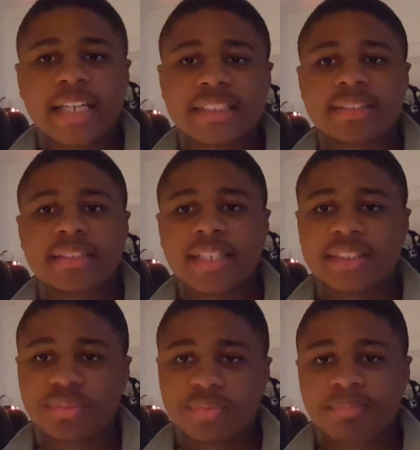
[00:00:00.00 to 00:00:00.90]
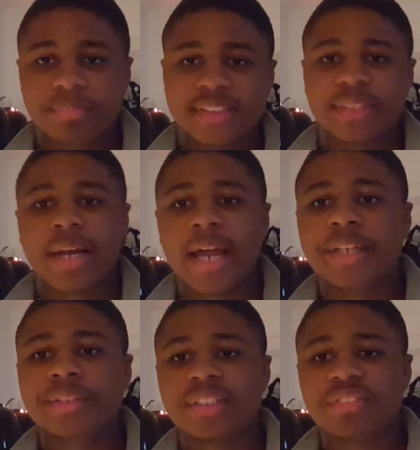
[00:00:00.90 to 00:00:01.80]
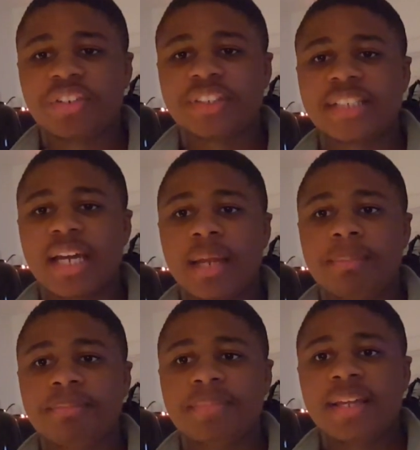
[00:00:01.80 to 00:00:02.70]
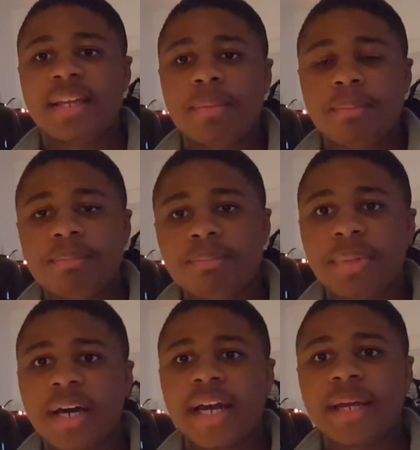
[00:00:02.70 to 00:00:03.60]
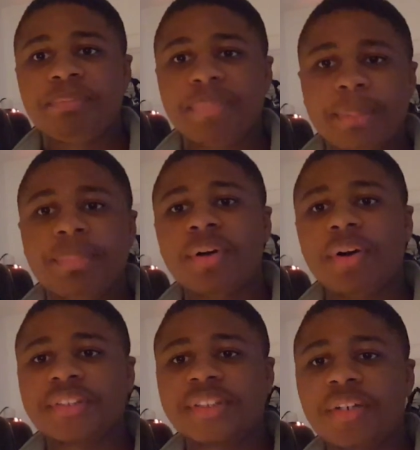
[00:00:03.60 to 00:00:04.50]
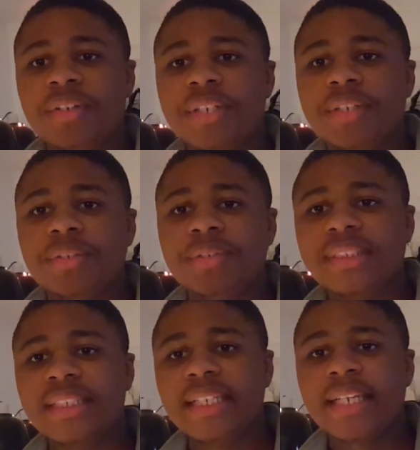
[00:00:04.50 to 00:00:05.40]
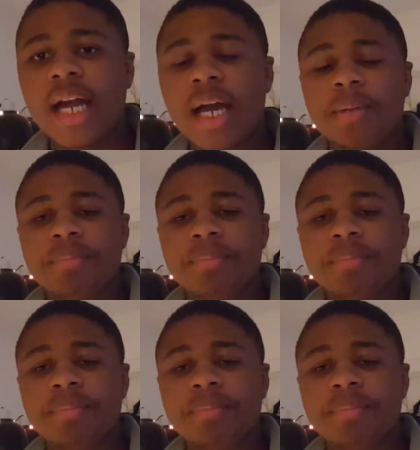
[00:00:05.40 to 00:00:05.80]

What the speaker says: That's basically what I used the first time. But people also use the